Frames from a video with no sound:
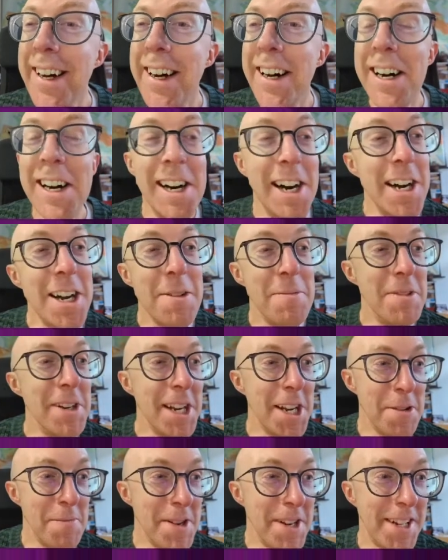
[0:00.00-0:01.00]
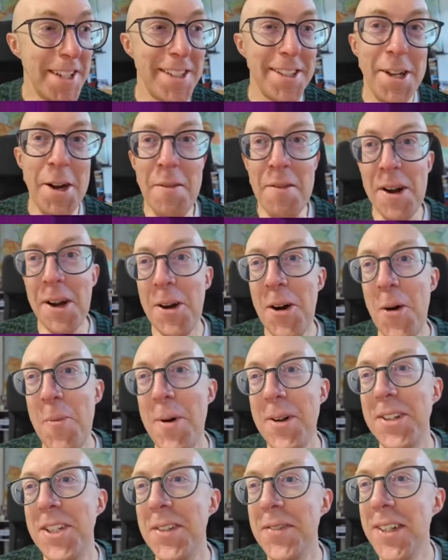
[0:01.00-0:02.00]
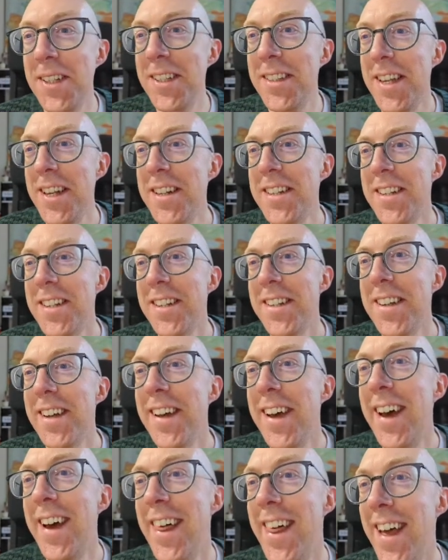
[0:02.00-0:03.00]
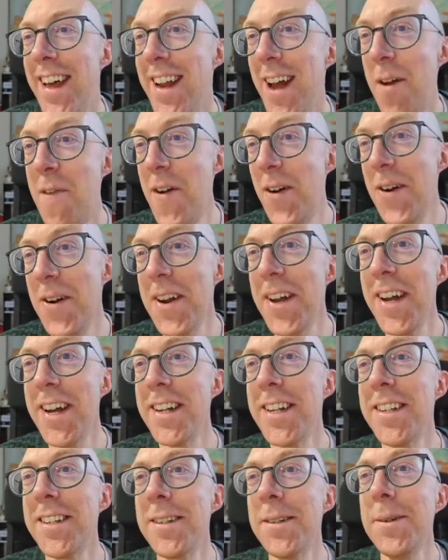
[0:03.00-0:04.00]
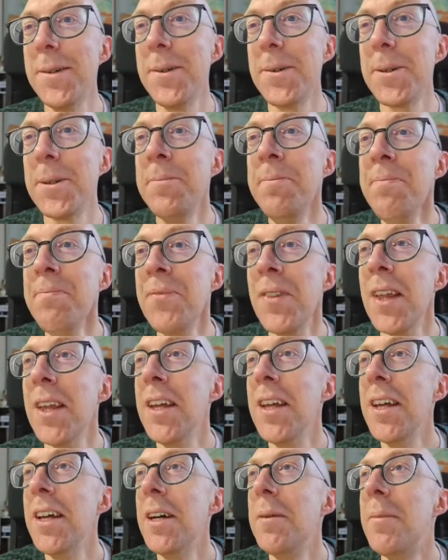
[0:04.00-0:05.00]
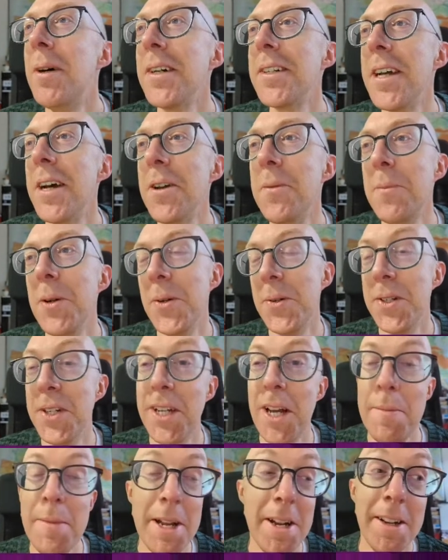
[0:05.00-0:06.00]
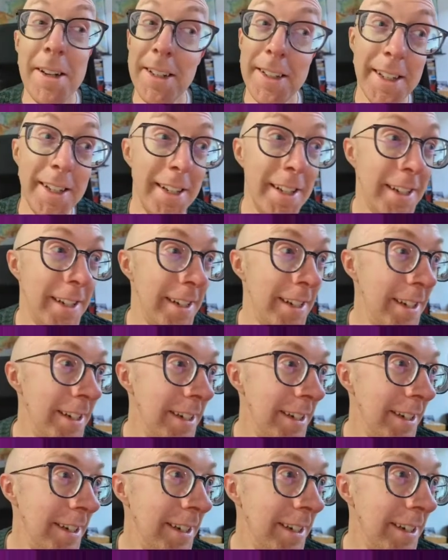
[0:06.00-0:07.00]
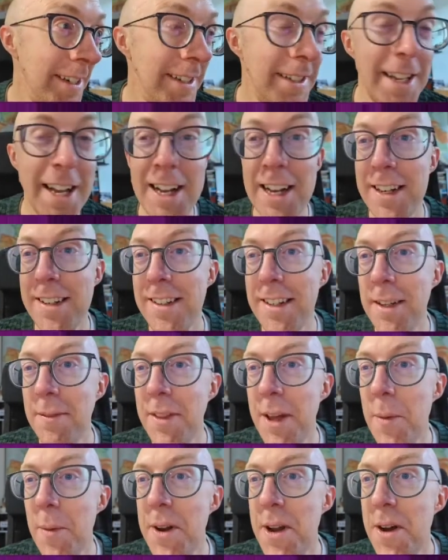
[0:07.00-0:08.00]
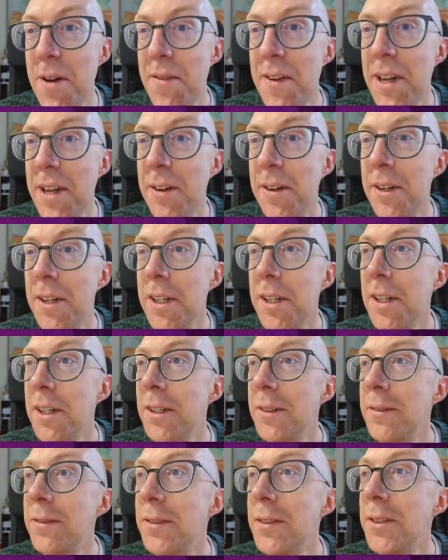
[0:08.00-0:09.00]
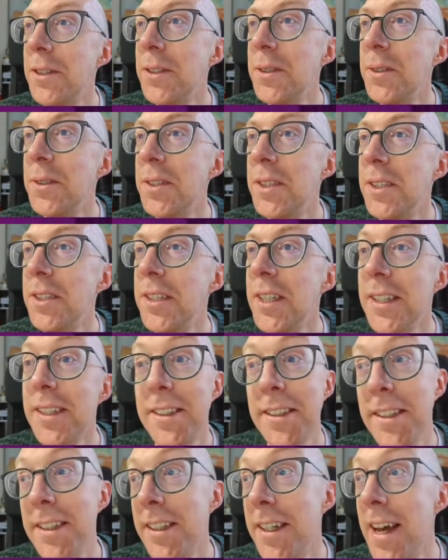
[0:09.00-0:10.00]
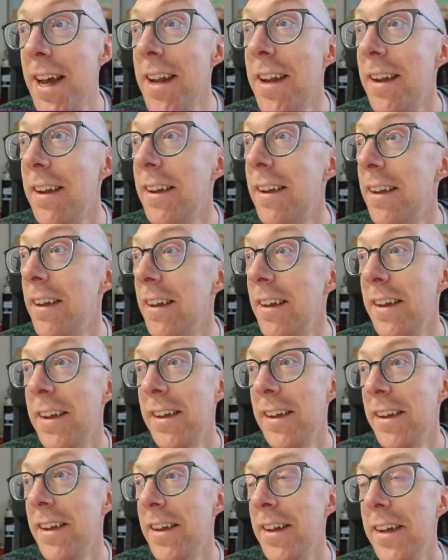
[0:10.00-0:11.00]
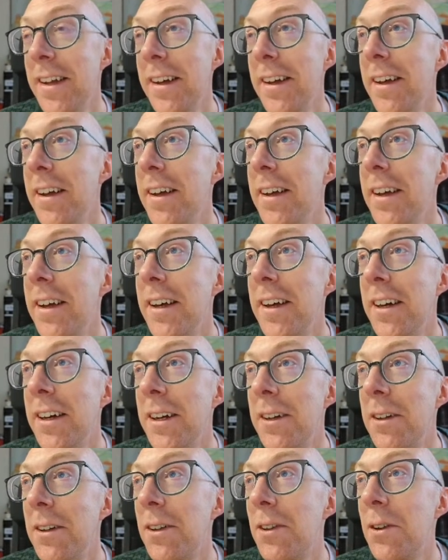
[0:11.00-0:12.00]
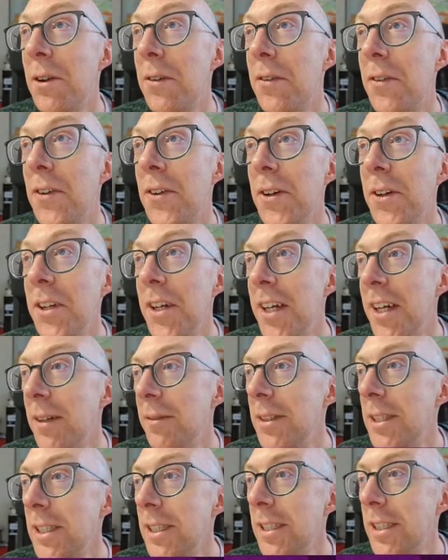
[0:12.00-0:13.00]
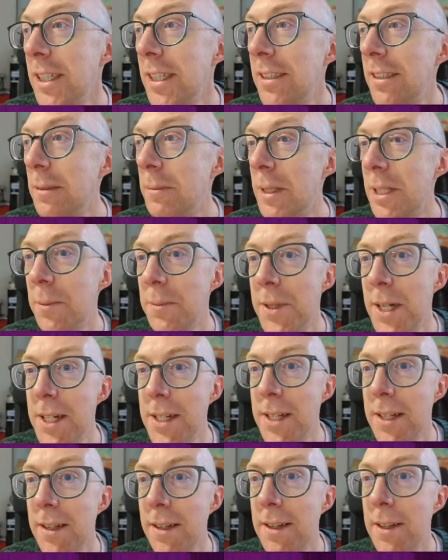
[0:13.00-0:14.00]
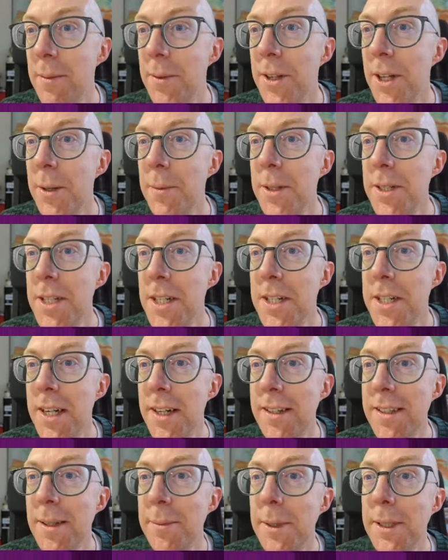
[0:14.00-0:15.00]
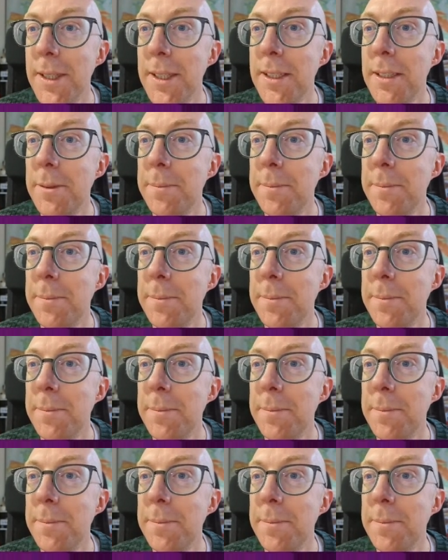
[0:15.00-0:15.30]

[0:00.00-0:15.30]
I am really rediscovering a whole bunch of extensions here that I forgot I had installed. Markdown emoji, I mean, yeah, let's leave that one out for now. Footnote syntax, again. I sort of forgotten I have that. It hasn't been updated in some time. I should check some of these.